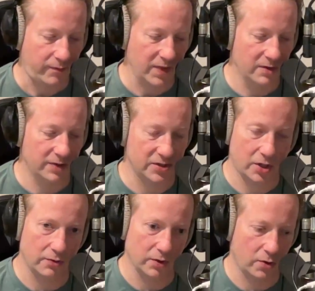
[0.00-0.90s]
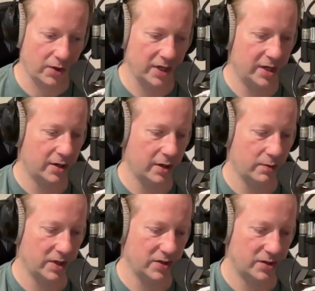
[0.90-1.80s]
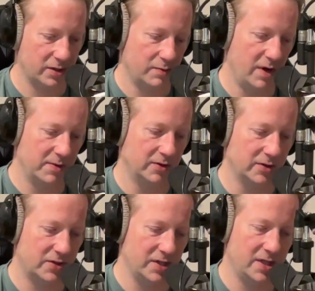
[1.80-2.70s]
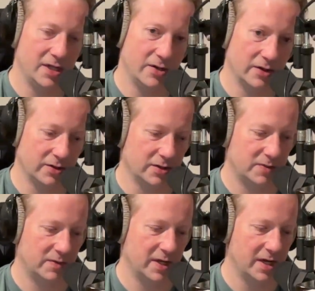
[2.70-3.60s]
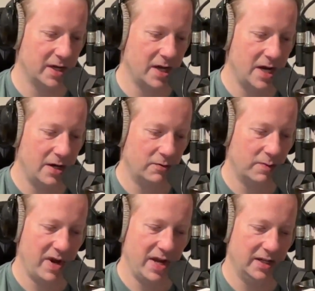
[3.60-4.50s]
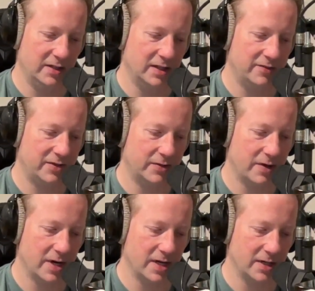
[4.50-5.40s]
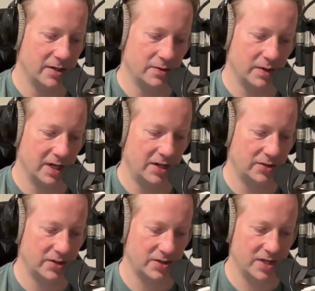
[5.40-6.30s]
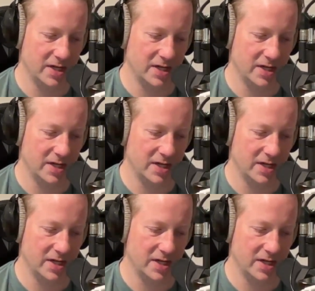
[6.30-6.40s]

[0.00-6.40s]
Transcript: If I start recording here, we can, you might be able to see here on the display, we're panning left and right. We can actually see